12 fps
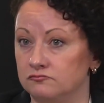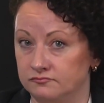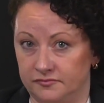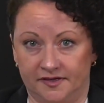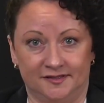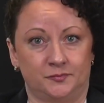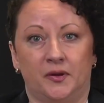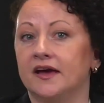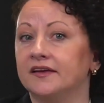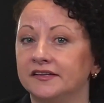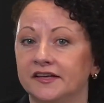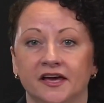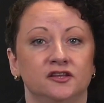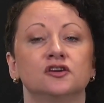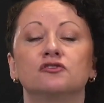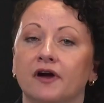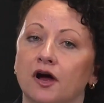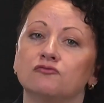expand and hit the
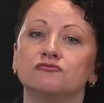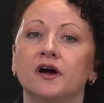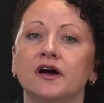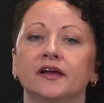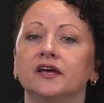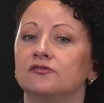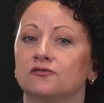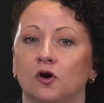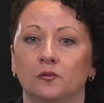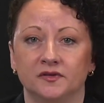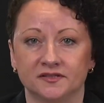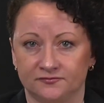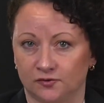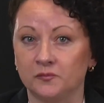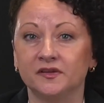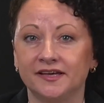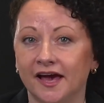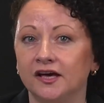ground running from the
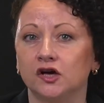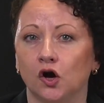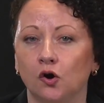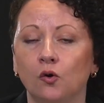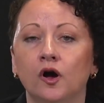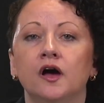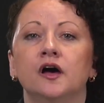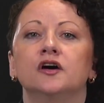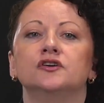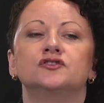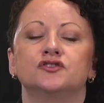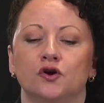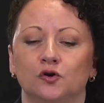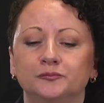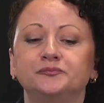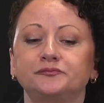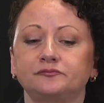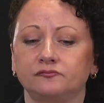get-go. So
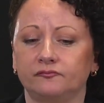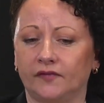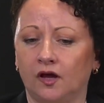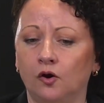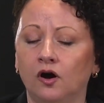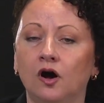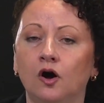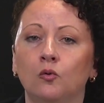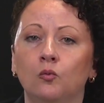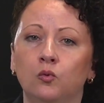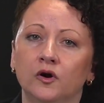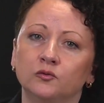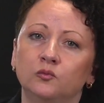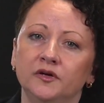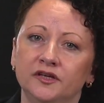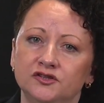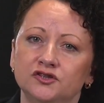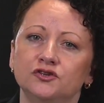what we
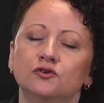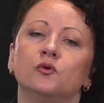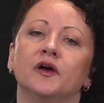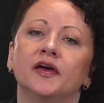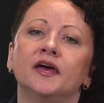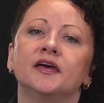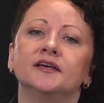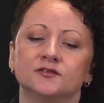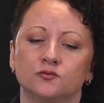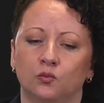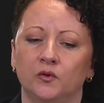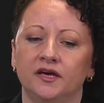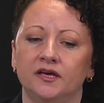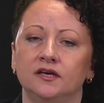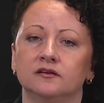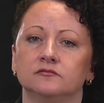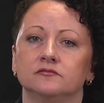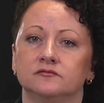do is we
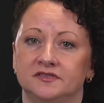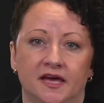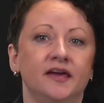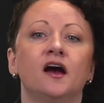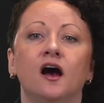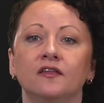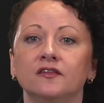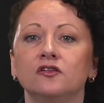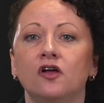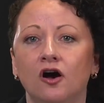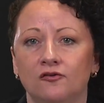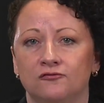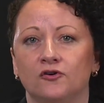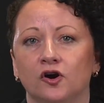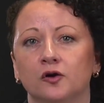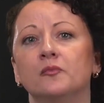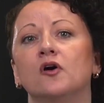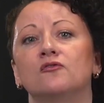take on the law
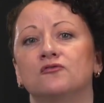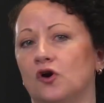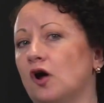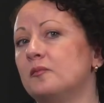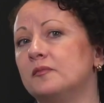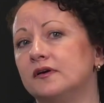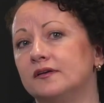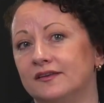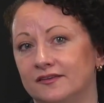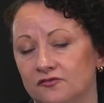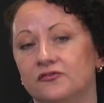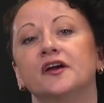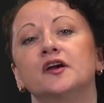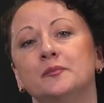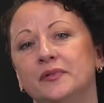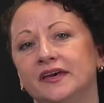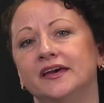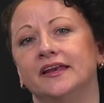firm from the very
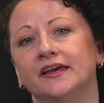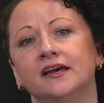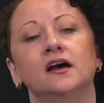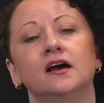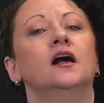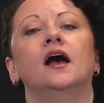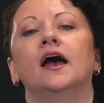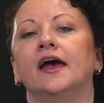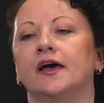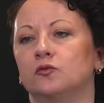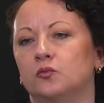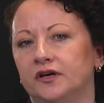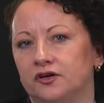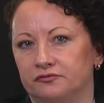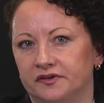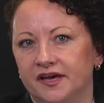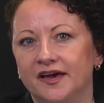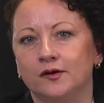beginning, and we
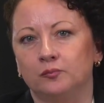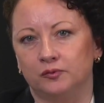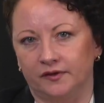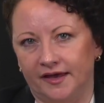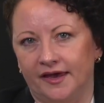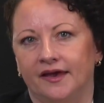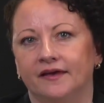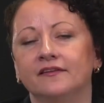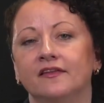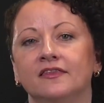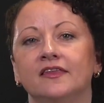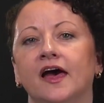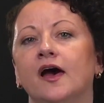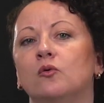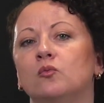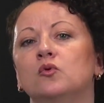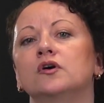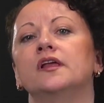create a plan that
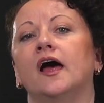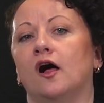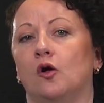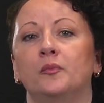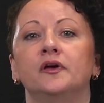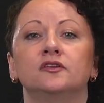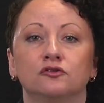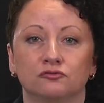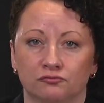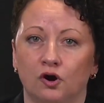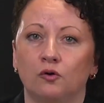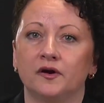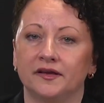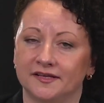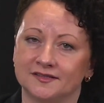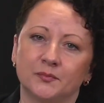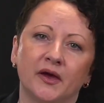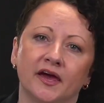would help it grow and
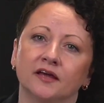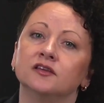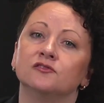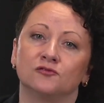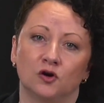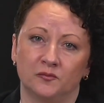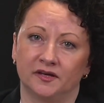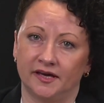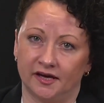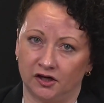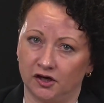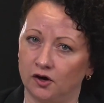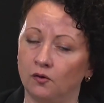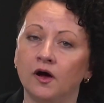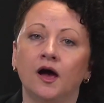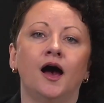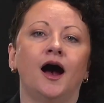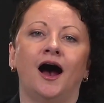expand from the get-go.
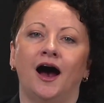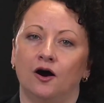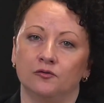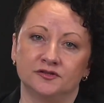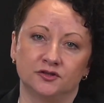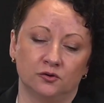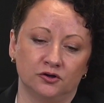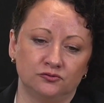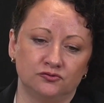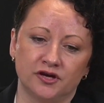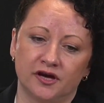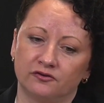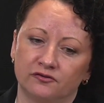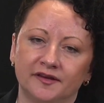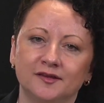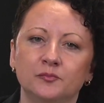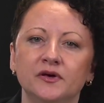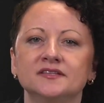How it's going to generate
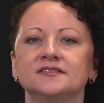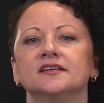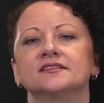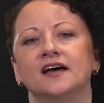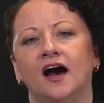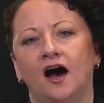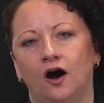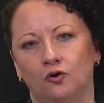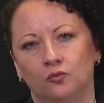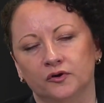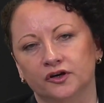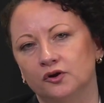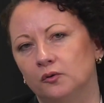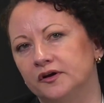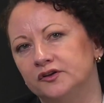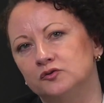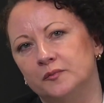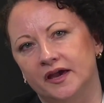the business, how we're going
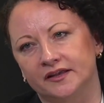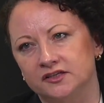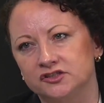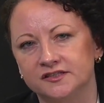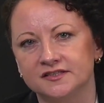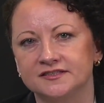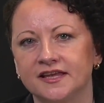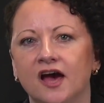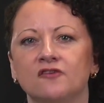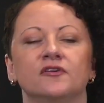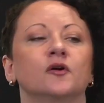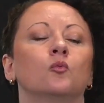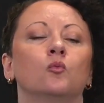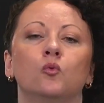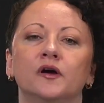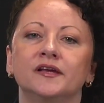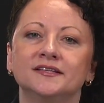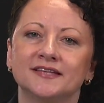to manage the staffing,
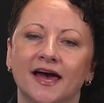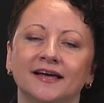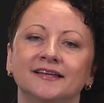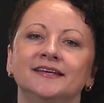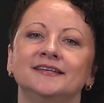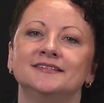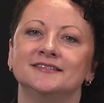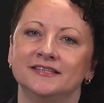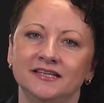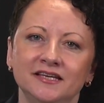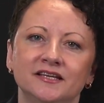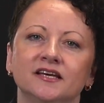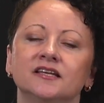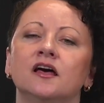what exactly is needed